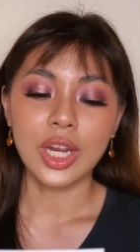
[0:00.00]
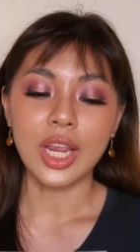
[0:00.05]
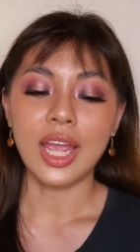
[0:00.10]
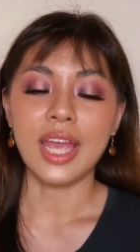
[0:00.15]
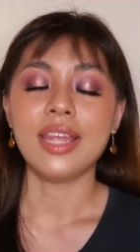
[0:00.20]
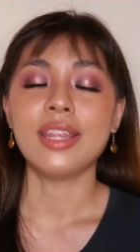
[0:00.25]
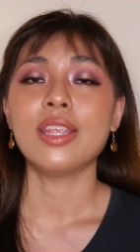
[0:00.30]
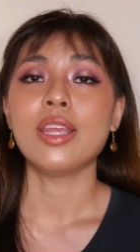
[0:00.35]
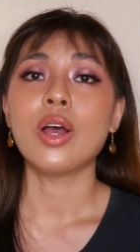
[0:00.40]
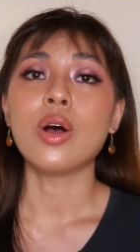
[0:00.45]

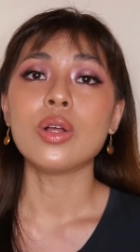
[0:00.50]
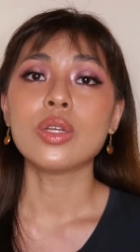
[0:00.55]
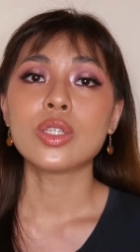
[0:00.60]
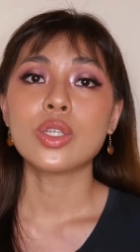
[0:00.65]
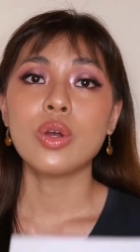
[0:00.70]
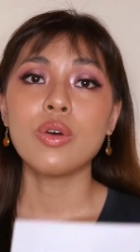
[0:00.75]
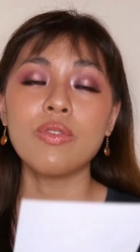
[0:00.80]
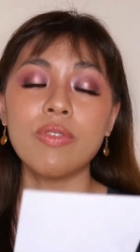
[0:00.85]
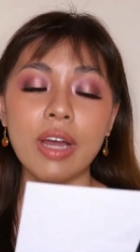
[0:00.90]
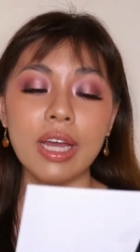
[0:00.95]
and
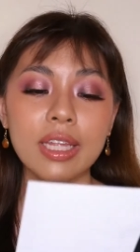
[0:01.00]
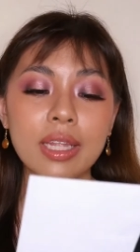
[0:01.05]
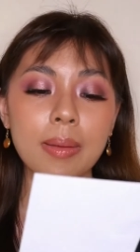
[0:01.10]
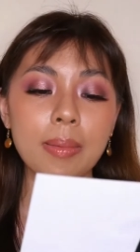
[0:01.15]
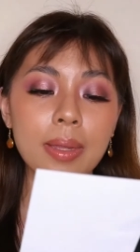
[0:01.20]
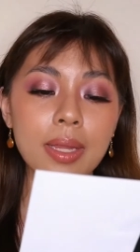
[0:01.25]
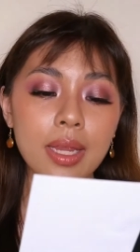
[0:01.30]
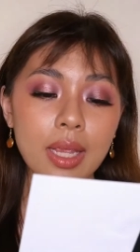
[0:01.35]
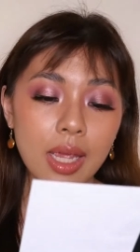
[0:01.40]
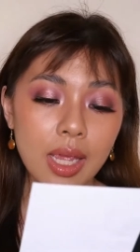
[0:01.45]
also
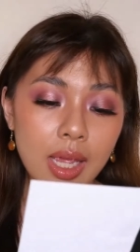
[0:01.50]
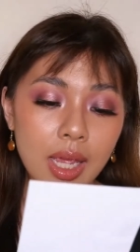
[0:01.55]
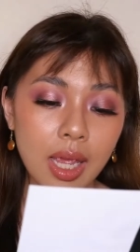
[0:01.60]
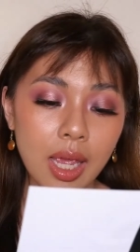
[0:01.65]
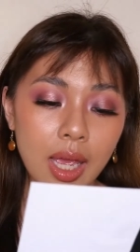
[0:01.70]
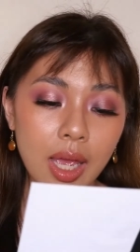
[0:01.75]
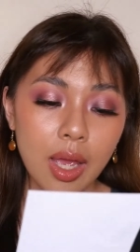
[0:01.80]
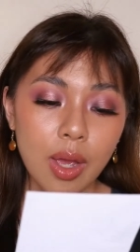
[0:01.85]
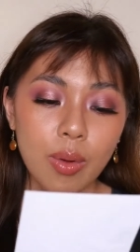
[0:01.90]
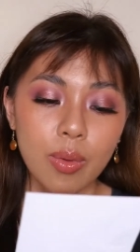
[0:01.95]
vitamin
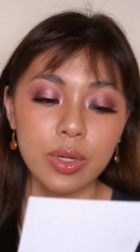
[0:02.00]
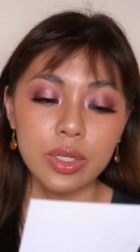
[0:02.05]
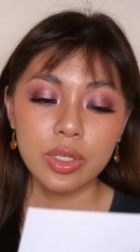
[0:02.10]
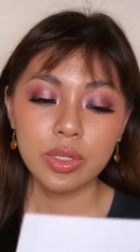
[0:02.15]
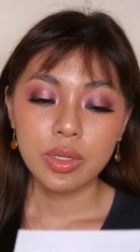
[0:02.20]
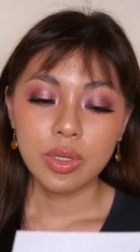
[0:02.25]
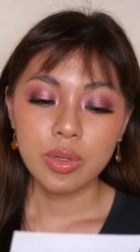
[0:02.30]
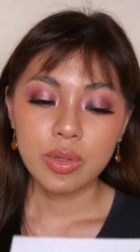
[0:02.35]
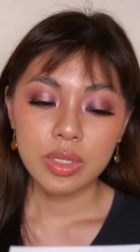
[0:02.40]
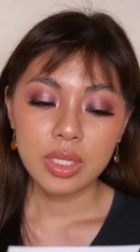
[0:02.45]
E, which
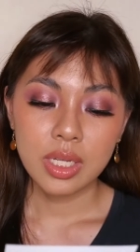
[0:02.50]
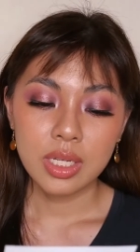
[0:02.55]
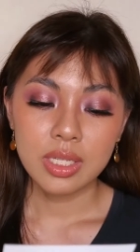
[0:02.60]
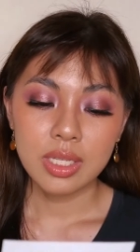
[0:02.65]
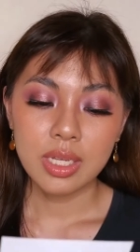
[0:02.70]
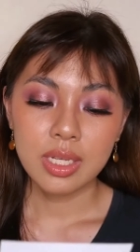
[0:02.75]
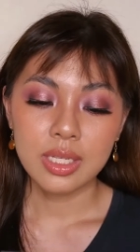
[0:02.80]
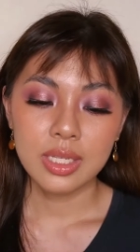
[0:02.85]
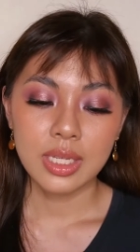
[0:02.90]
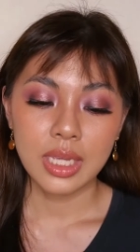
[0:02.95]
reduces
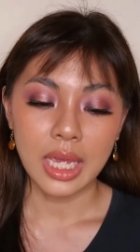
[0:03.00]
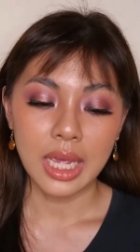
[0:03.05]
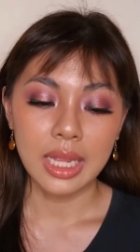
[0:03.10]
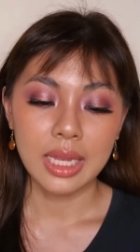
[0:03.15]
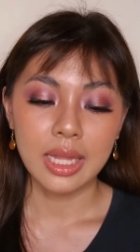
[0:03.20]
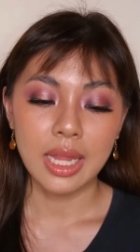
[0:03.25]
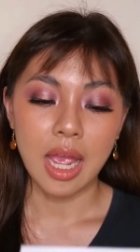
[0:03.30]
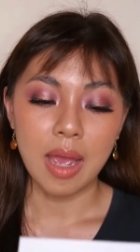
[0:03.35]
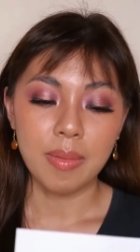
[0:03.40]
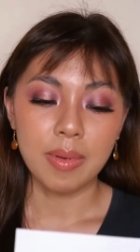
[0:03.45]
the
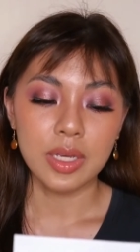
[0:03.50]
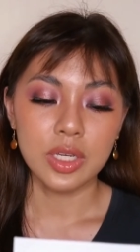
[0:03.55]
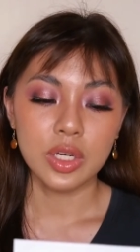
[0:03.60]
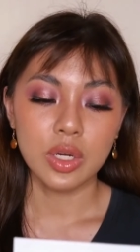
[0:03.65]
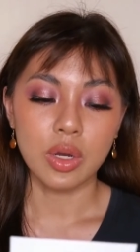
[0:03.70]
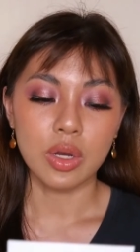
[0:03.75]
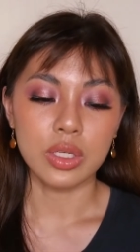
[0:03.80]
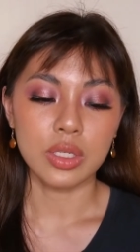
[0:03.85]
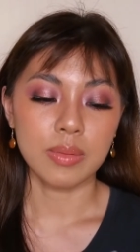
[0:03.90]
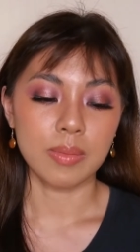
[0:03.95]
skin
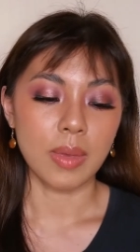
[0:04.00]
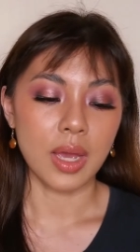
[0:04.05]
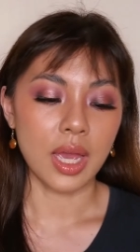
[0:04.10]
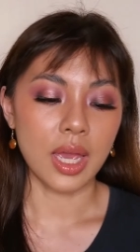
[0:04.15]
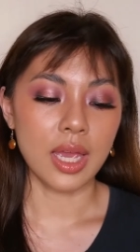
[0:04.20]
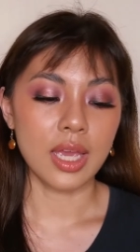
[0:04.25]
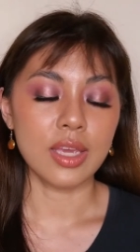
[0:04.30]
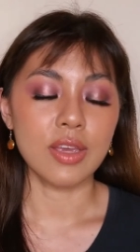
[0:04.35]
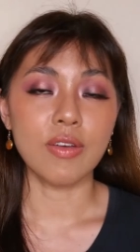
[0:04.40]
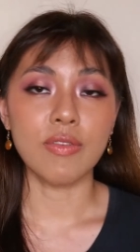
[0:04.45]
damage caused
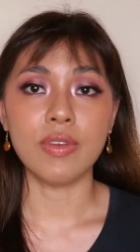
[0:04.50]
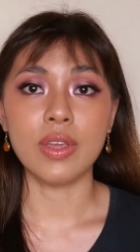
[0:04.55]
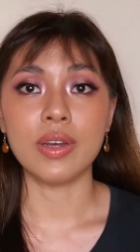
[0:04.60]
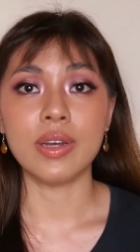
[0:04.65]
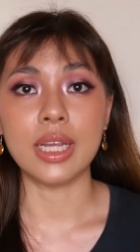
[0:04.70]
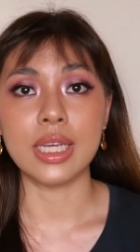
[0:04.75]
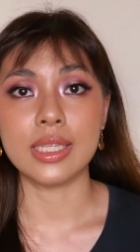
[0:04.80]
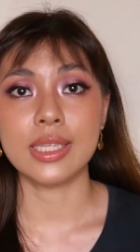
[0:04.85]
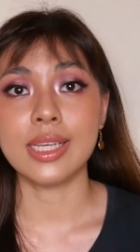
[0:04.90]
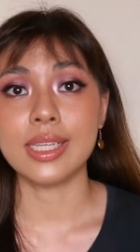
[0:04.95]
by UV
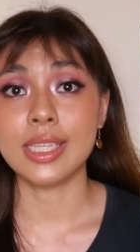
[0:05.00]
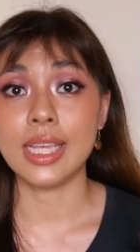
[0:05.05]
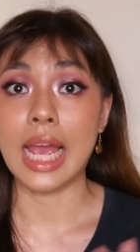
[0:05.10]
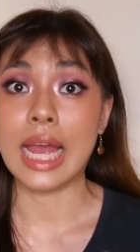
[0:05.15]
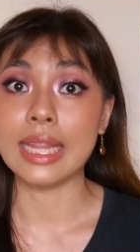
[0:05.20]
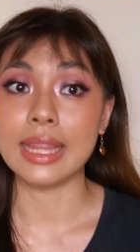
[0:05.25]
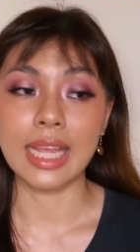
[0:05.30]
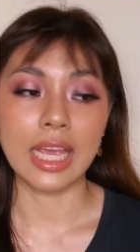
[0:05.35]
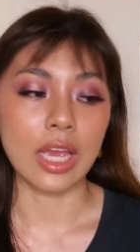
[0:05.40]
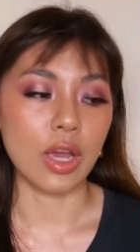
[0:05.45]
rays kasi
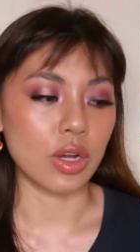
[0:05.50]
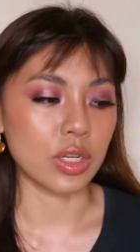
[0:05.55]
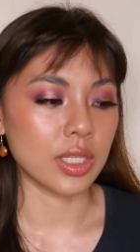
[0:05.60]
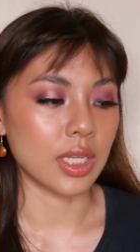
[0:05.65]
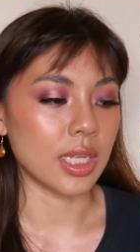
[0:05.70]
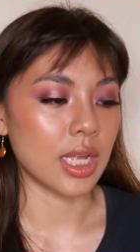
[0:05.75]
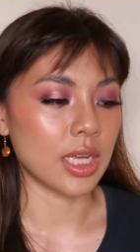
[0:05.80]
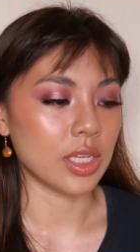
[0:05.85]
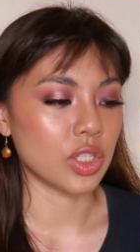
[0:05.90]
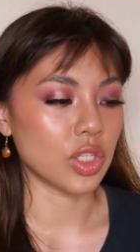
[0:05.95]

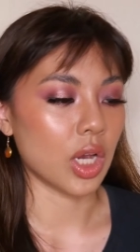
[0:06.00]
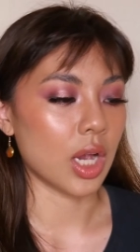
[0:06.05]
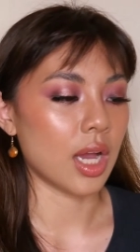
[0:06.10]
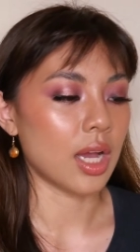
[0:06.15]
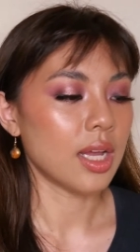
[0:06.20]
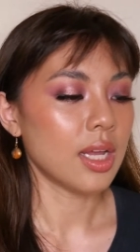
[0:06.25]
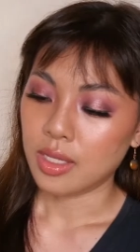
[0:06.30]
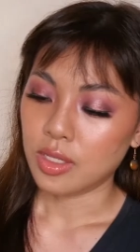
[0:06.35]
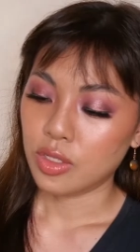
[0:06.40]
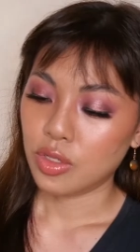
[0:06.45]
antioxidant siya.
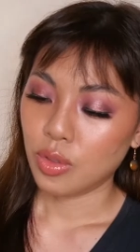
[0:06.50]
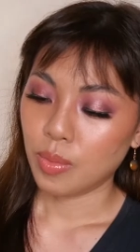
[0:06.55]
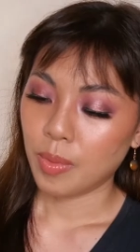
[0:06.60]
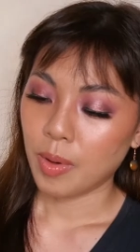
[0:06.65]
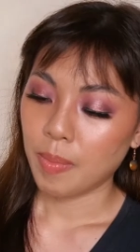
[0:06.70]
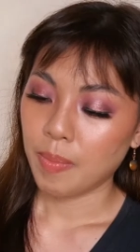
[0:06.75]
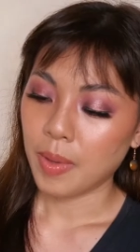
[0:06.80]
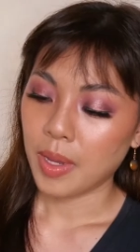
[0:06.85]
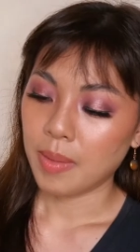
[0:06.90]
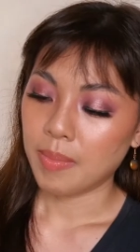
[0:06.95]
It's
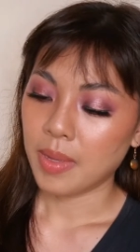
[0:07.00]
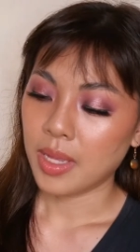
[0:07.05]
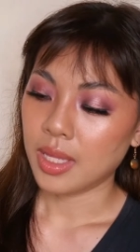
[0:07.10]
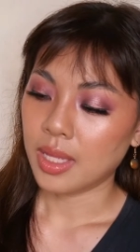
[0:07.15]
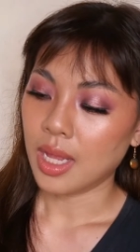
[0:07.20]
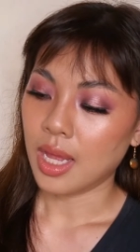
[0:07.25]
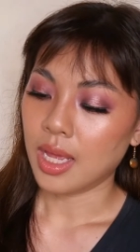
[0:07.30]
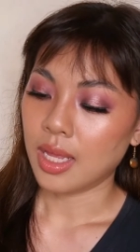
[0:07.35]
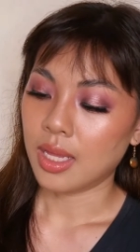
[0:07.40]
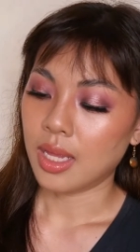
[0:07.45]
super
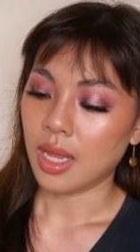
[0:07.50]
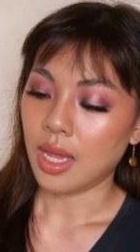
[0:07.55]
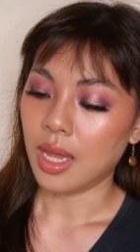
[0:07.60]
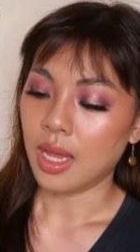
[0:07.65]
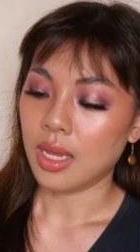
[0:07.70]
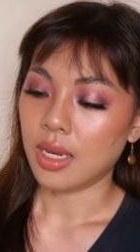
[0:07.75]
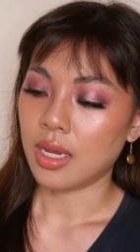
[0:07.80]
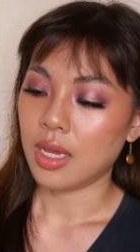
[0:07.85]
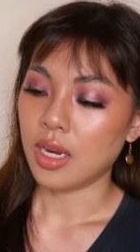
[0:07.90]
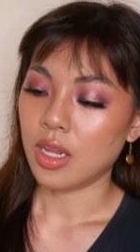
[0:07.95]
pigmented
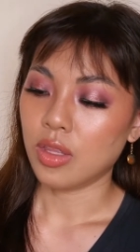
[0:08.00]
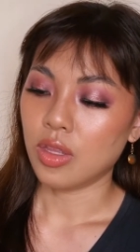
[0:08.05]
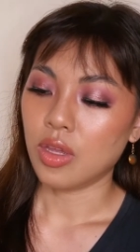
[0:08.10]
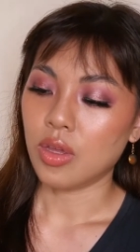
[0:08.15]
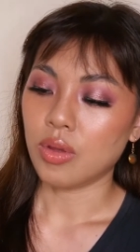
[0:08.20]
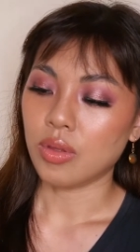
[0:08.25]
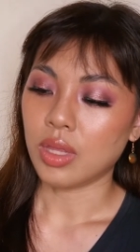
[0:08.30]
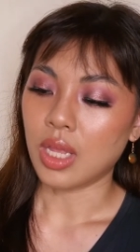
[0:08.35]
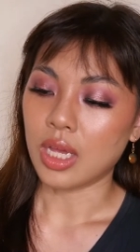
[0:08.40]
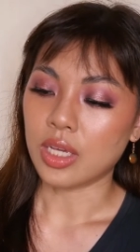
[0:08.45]
and ganito
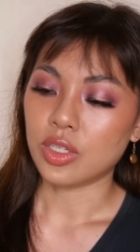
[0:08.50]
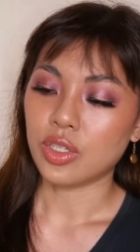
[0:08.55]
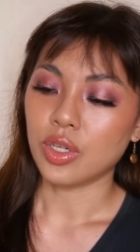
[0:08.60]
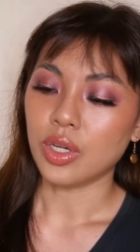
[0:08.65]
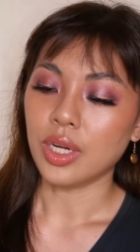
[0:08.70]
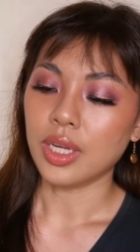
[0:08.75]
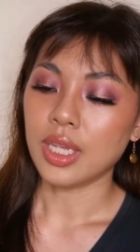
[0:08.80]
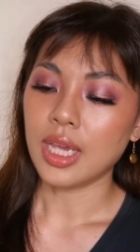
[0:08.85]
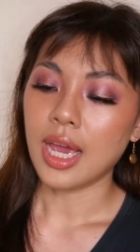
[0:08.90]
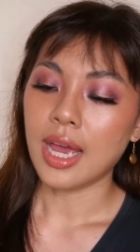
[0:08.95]
yung
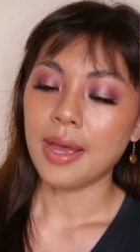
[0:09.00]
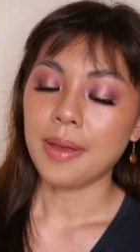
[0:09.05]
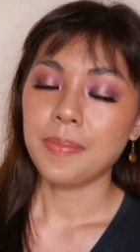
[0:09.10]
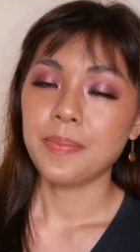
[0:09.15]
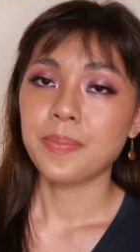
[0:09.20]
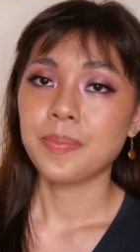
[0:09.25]
texture niya.